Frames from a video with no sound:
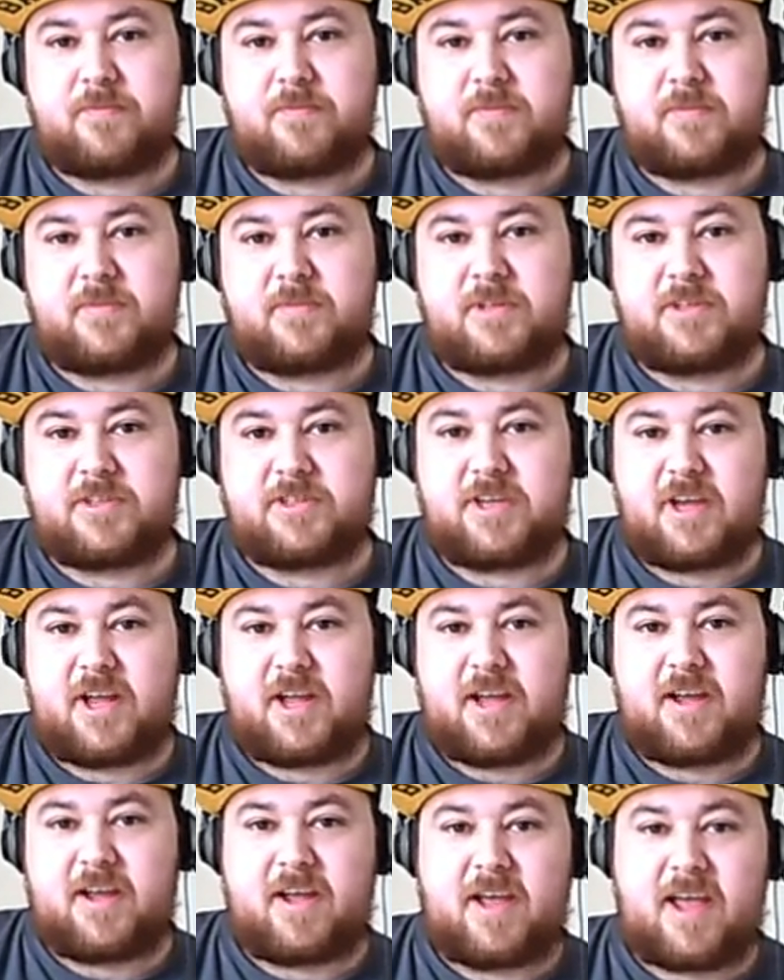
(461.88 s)
the
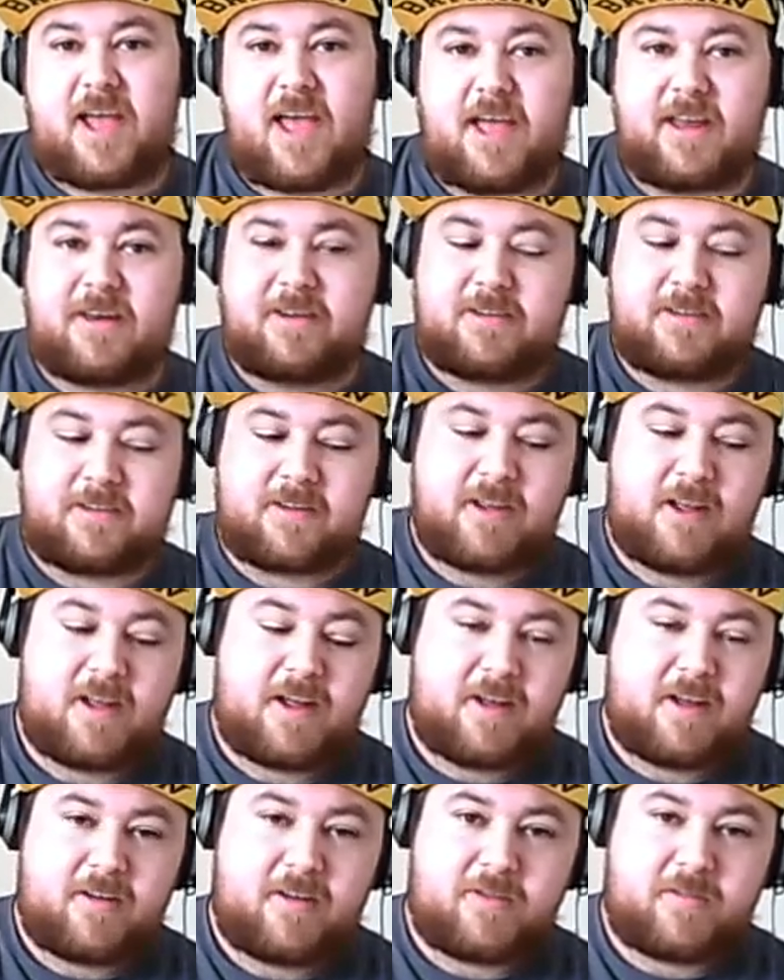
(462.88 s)
share and
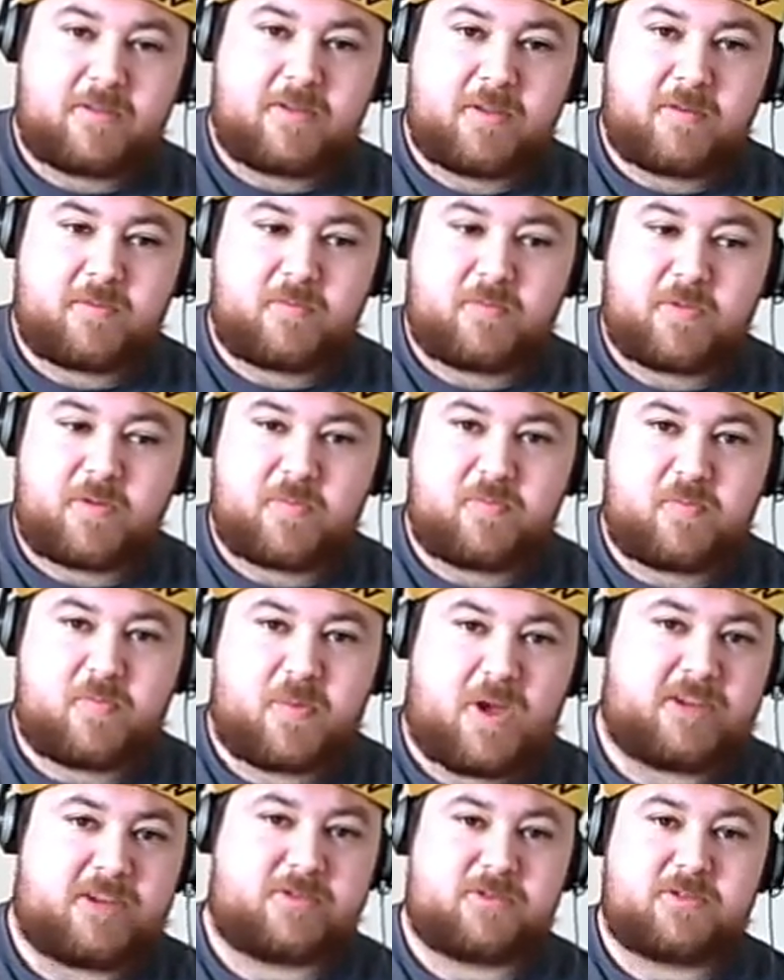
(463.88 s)
the
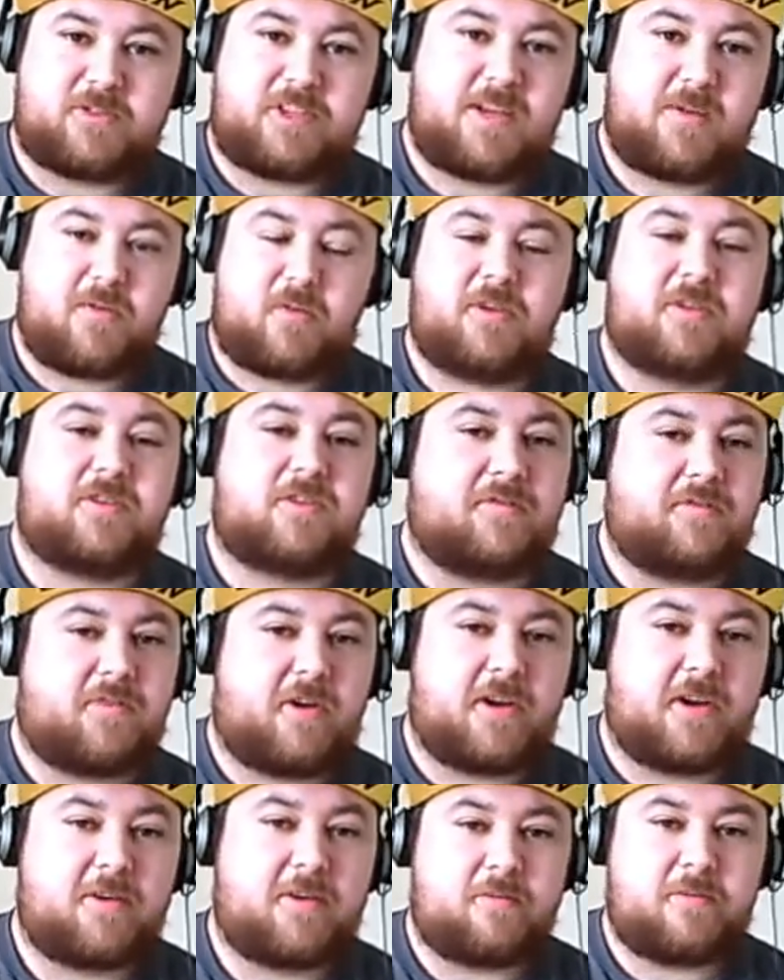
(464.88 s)
battles that he wanted to
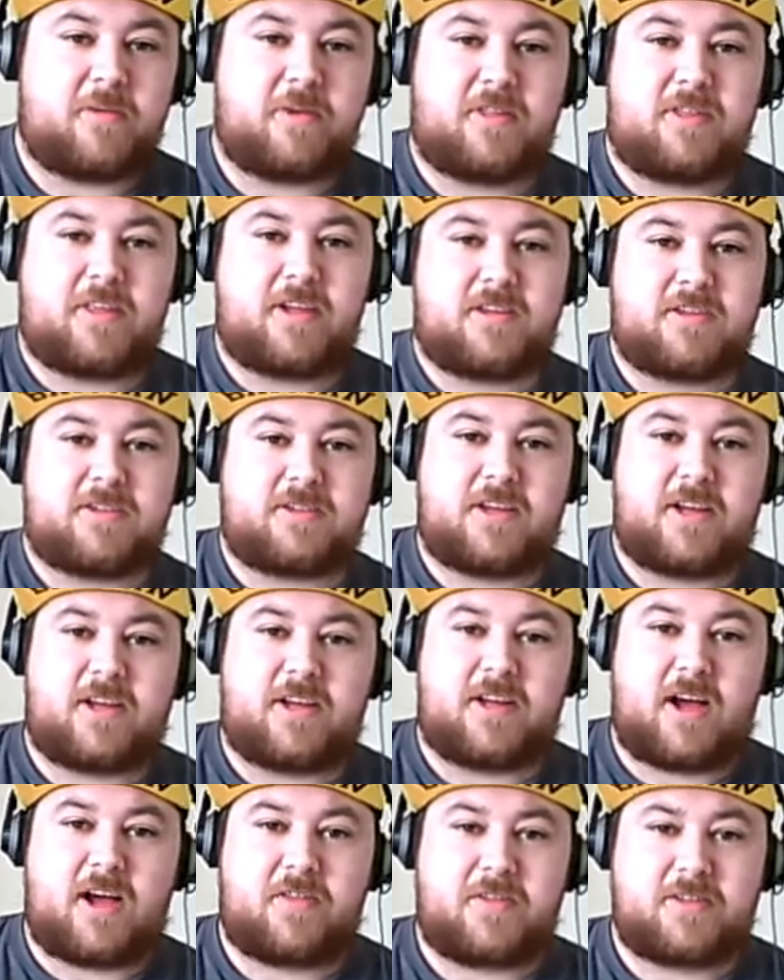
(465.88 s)
fight with his
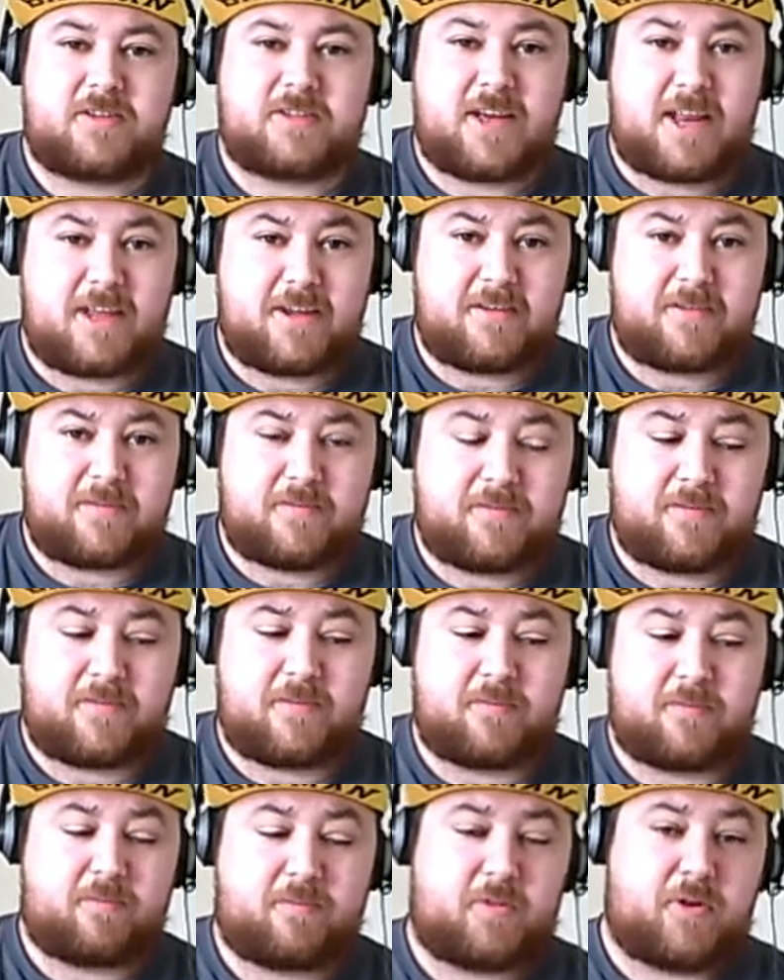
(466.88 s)
other slave
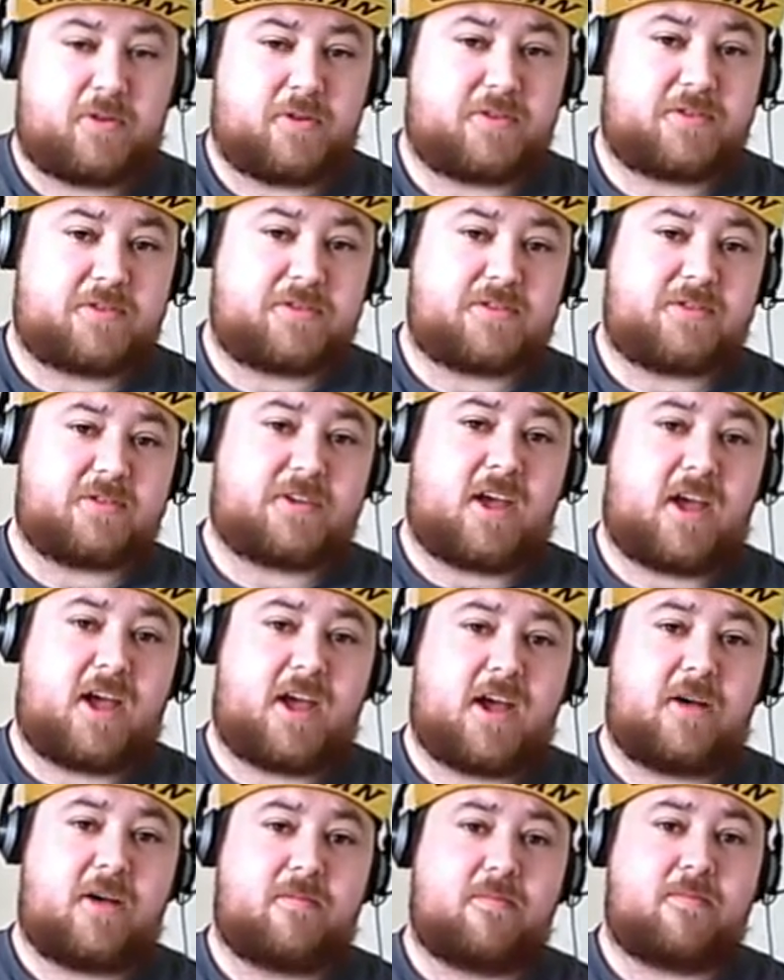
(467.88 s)
brothers
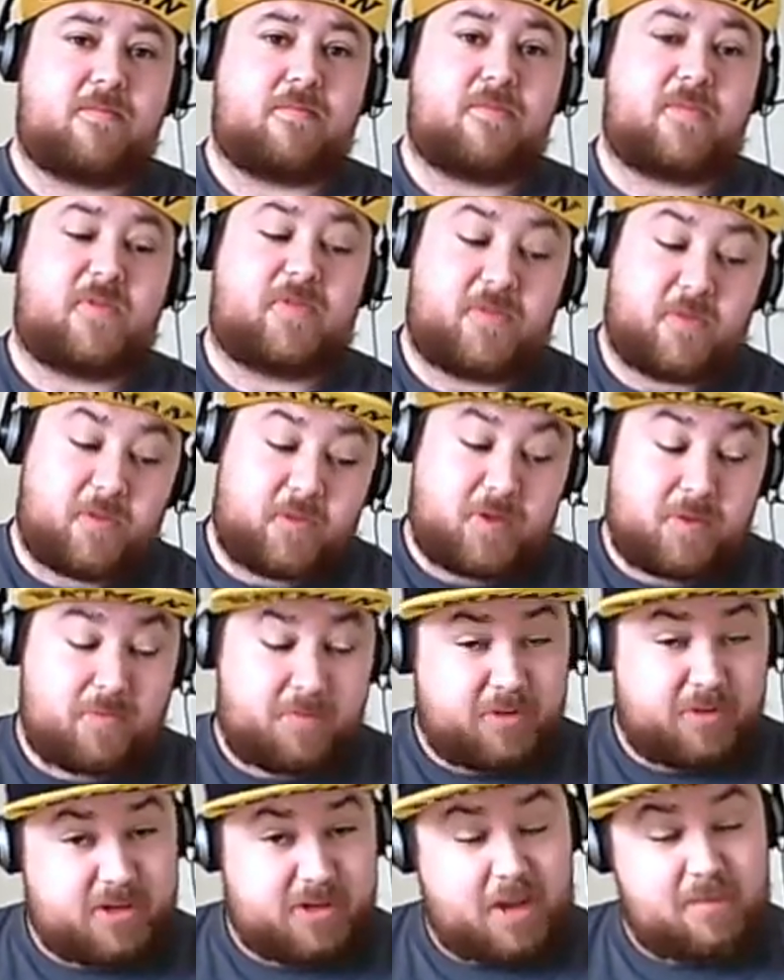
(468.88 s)
before the
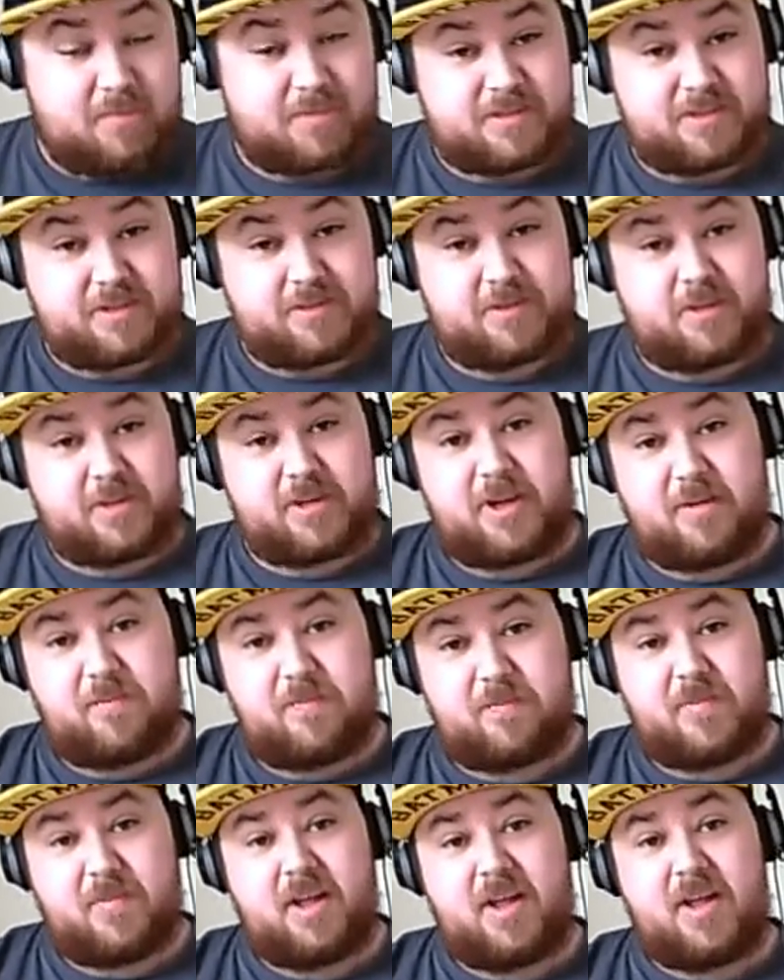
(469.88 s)
Emperor came and took
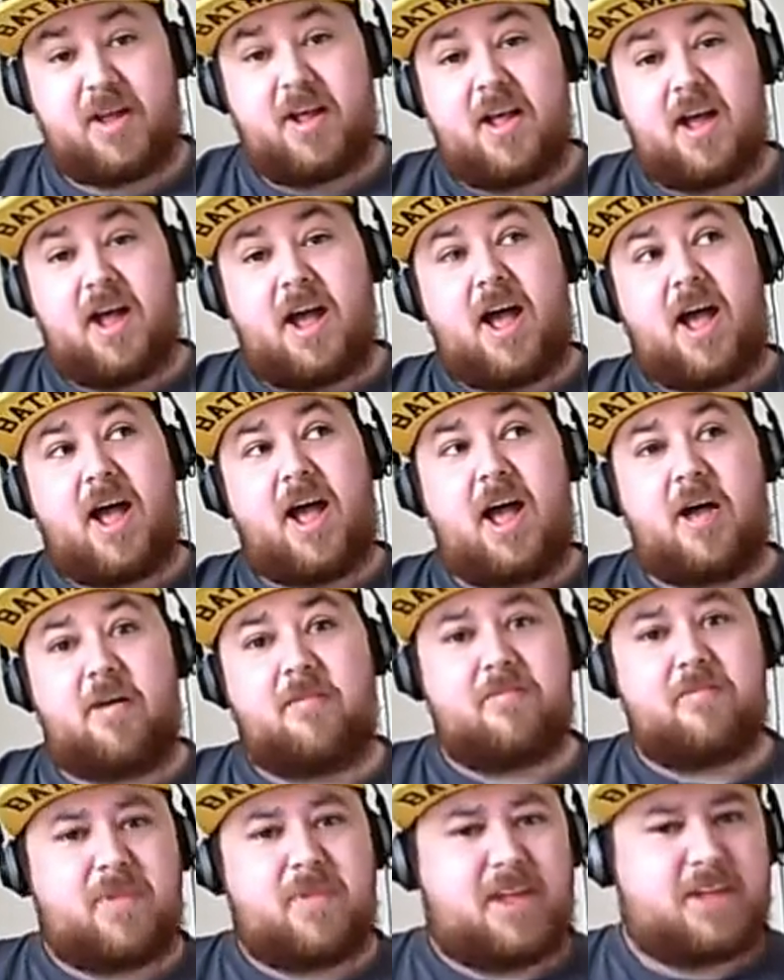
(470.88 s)
him.
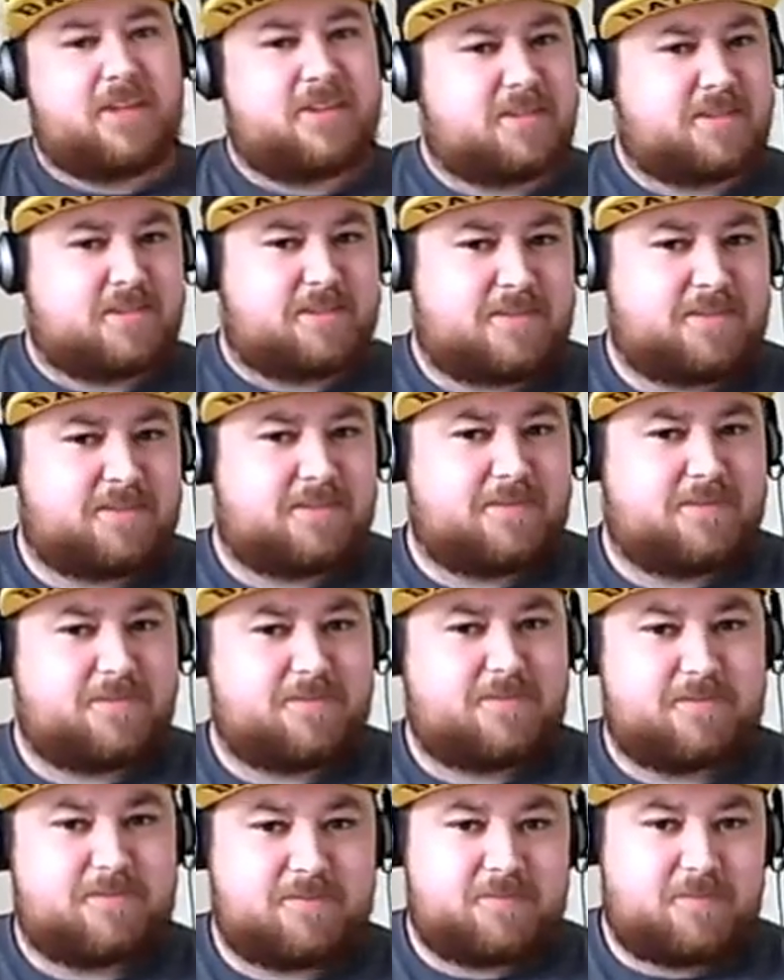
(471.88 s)
His
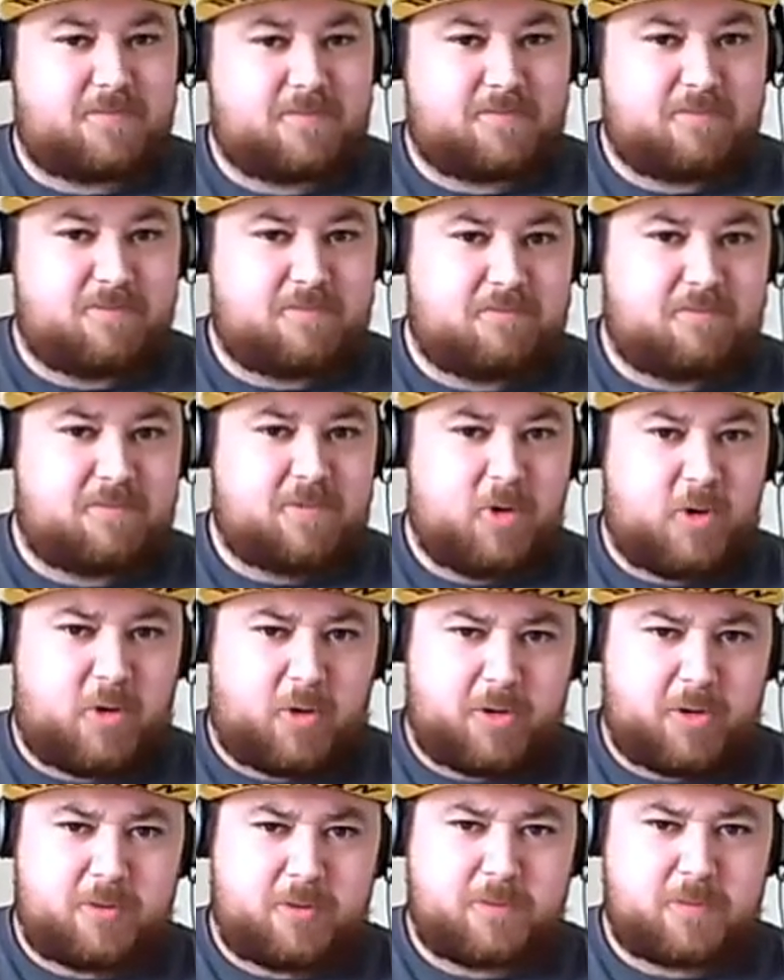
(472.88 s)

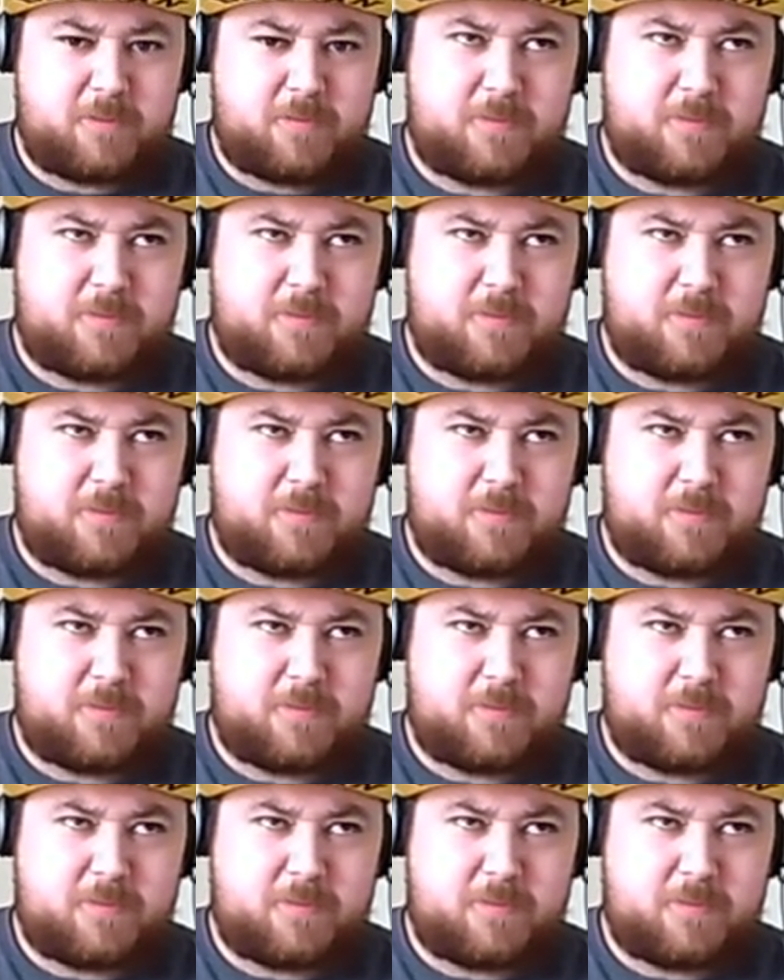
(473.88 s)
loyal